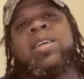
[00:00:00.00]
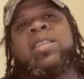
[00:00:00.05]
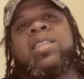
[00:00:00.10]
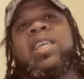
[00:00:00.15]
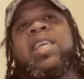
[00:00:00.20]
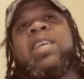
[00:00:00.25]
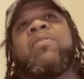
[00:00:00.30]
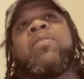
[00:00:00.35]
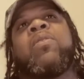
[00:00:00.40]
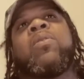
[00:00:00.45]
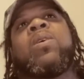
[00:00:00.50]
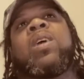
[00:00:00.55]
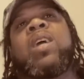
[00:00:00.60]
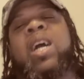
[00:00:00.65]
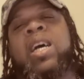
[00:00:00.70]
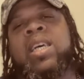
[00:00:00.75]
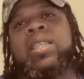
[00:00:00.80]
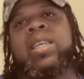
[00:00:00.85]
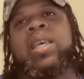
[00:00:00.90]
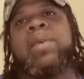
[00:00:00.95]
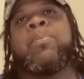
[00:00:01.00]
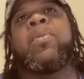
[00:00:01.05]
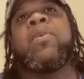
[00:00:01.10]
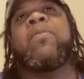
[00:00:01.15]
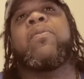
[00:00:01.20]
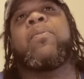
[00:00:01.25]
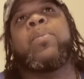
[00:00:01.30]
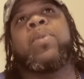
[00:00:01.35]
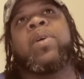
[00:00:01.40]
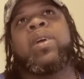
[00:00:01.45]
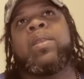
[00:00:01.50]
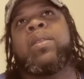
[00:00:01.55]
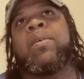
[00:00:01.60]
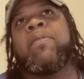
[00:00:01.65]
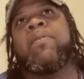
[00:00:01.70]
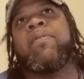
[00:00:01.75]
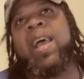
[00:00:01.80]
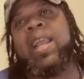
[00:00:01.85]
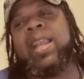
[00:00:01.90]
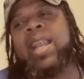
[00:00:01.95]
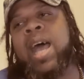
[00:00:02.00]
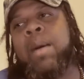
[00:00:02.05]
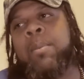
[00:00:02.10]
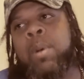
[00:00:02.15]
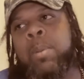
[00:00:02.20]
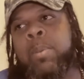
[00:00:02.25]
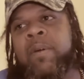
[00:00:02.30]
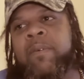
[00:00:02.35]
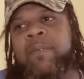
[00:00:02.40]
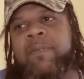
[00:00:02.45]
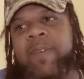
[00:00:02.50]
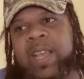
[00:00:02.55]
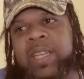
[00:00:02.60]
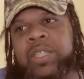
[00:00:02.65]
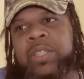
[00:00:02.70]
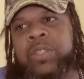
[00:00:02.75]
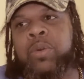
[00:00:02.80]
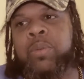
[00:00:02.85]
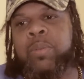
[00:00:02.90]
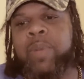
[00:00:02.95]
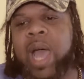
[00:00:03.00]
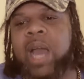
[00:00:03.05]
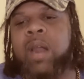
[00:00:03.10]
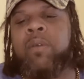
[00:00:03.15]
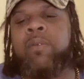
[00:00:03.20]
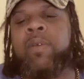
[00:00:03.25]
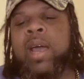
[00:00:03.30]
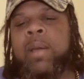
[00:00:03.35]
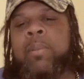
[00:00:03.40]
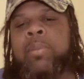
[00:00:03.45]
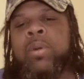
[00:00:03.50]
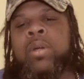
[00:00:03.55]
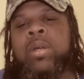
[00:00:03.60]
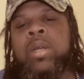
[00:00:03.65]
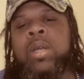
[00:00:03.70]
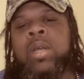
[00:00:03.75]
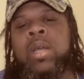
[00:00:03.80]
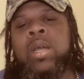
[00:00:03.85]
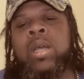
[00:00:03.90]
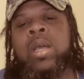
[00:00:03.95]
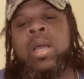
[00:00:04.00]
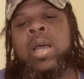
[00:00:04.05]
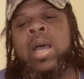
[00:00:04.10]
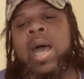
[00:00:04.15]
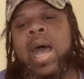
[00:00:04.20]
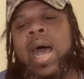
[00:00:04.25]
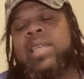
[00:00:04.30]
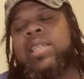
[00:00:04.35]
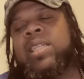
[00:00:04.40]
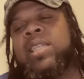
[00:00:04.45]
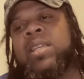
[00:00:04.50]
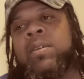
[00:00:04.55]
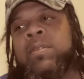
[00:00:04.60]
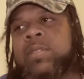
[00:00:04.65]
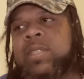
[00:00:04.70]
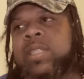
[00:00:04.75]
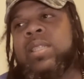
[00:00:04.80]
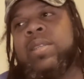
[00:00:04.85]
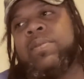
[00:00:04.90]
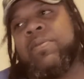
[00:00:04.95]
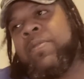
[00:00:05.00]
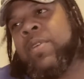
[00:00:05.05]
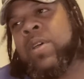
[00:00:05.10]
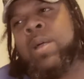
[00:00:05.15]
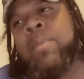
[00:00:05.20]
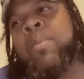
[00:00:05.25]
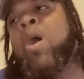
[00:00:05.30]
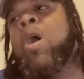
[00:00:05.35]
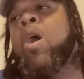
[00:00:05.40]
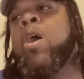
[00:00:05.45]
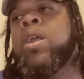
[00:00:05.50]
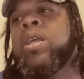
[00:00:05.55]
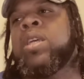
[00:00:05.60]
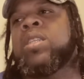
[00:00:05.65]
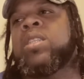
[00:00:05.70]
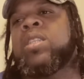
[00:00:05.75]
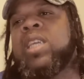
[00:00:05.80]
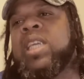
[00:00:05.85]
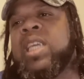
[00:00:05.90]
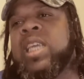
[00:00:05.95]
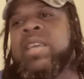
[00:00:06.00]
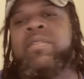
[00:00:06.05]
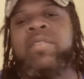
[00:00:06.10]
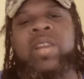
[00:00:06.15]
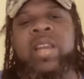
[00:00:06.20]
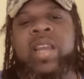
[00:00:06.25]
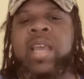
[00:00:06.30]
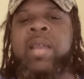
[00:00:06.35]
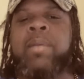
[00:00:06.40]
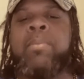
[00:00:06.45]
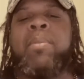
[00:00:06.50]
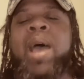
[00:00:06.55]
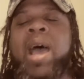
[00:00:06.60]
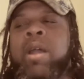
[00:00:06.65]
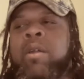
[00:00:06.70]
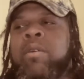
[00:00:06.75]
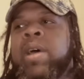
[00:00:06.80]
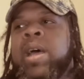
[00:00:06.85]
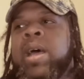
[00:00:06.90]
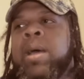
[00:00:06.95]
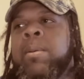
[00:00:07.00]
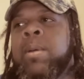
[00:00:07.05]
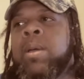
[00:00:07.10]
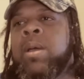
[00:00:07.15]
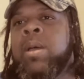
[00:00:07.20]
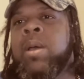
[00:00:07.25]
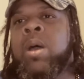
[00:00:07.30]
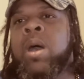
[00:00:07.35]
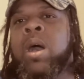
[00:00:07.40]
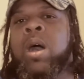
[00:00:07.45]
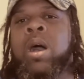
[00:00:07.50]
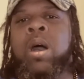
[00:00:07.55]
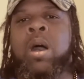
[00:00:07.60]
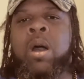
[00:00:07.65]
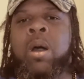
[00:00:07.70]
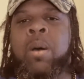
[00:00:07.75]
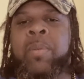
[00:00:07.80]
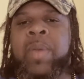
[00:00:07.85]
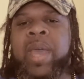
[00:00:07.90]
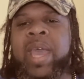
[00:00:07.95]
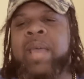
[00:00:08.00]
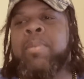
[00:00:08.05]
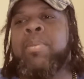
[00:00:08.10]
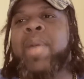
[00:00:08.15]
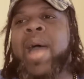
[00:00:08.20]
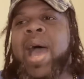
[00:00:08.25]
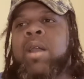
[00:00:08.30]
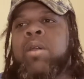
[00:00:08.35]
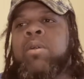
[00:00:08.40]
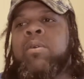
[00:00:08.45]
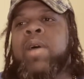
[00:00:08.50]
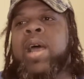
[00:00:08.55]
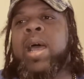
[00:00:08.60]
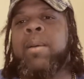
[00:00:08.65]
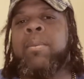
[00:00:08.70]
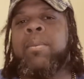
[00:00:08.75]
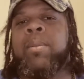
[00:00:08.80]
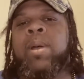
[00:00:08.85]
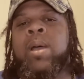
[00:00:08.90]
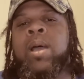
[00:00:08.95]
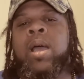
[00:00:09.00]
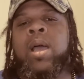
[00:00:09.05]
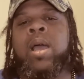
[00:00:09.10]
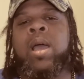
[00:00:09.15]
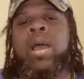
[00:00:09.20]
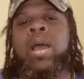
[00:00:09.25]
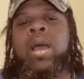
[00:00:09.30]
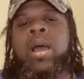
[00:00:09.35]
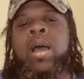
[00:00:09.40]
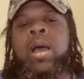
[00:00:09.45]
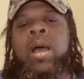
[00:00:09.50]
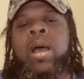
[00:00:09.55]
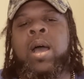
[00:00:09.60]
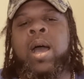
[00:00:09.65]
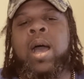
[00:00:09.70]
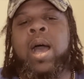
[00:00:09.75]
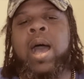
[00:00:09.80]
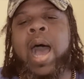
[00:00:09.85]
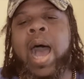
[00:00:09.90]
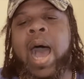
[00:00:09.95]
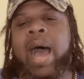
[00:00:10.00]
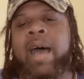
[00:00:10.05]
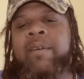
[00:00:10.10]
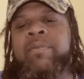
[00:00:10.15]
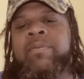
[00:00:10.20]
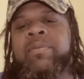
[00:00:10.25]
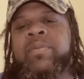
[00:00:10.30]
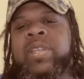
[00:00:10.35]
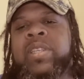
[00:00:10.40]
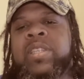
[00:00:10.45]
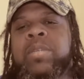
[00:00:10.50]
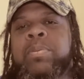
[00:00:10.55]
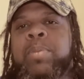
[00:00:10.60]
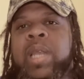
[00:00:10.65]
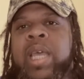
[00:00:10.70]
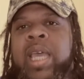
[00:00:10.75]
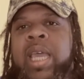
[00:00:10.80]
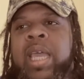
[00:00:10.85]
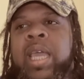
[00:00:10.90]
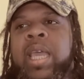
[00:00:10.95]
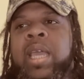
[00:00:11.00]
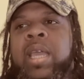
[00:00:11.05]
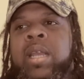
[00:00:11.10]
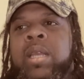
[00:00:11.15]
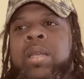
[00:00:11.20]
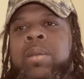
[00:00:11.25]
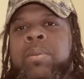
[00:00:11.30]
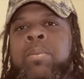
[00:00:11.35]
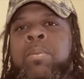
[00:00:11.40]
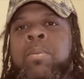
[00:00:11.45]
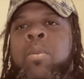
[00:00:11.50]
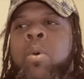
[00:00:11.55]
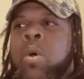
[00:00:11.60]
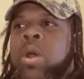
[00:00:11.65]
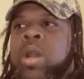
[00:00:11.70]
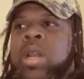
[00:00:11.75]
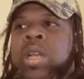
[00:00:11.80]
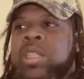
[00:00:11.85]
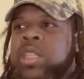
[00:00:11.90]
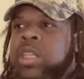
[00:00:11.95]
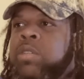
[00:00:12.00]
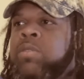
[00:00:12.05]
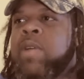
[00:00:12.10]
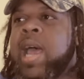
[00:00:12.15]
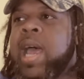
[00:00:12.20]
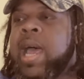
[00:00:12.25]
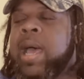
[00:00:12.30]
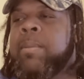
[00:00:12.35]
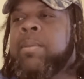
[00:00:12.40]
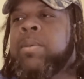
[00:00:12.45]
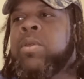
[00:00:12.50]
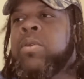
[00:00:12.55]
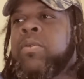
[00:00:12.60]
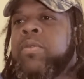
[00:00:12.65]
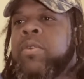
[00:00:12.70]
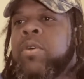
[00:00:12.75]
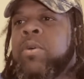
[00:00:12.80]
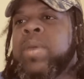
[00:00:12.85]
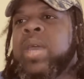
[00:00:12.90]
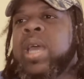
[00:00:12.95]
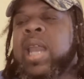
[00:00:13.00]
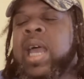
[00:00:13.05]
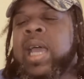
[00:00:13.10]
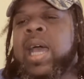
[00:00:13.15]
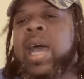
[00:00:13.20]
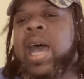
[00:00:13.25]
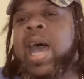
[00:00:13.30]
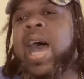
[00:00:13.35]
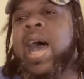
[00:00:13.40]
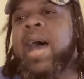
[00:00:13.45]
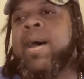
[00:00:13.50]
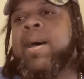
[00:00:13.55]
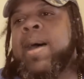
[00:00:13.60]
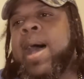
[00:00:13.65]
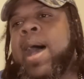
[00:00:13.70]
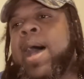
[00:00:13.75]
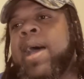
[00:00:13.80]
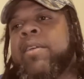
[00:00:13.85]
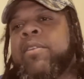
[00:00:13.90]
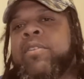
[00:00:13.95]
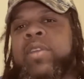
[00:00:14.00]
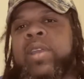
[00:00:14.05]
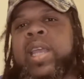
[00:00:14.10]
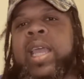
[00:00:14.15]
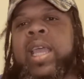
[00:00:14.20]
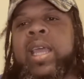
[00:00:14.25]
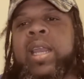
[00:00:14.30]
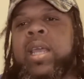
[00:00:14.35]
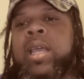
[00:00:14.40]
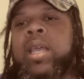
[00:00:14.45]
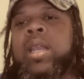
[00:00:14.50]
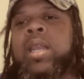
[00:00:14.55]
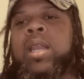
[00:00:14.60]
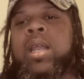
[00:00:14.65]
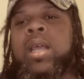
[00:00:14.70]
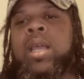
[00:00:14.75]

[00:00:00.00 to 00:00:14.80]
the fact that I'm a professional battle rapper, I still feel I'm an artist even in battle rap. In battle rap, I've displayed more than just rap. You feel me? Like I created